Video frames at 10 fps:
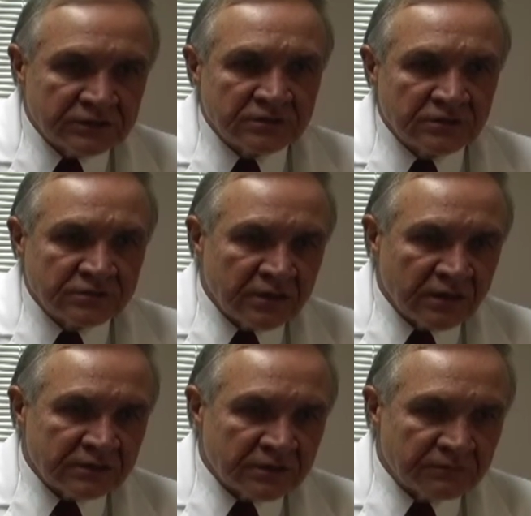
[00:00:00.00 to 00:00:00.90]
don't
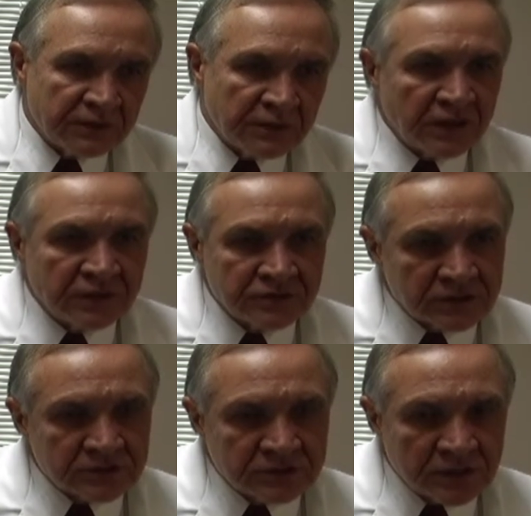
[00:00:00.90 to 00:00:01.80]
take their
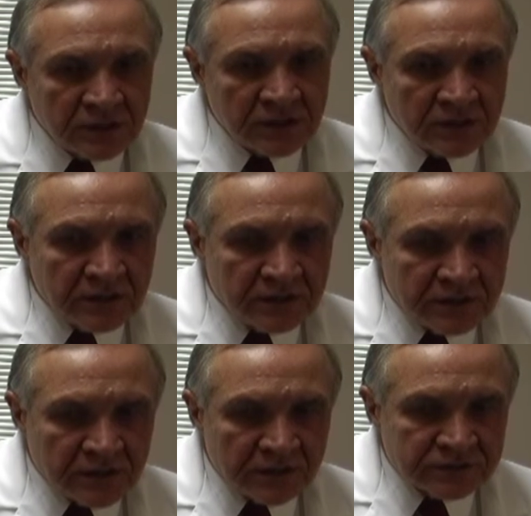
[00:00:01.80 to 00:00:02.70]
medications,
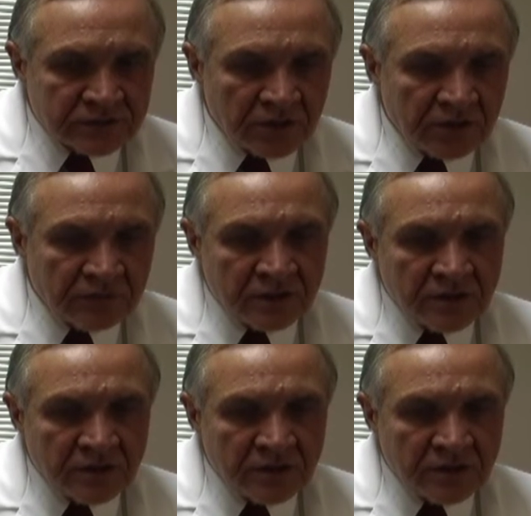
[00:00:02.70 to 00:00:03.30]
and so on.